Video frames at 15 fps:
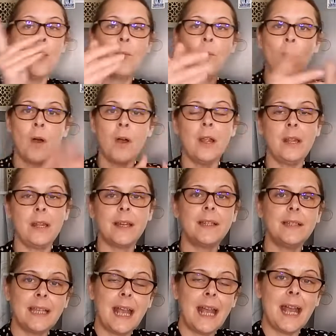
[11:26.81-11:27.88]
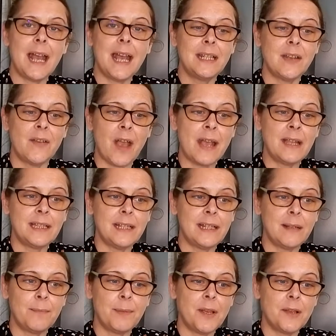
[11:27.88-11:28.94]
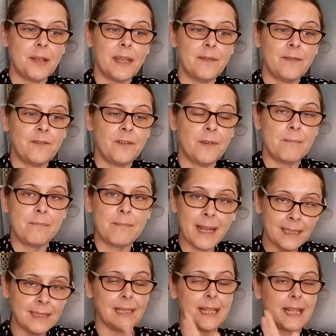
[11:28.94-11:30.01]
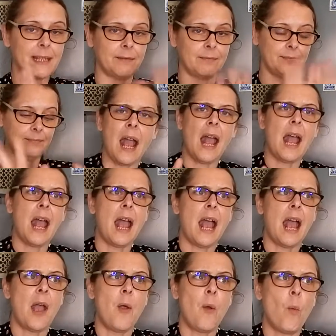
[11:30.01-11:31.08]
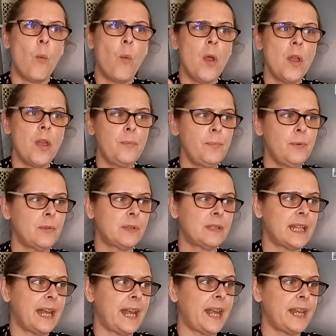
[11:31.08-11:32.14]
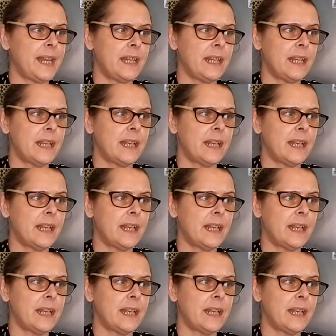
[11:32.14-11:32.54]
what Eliza had as a little bargain from Matalan. World Book Day.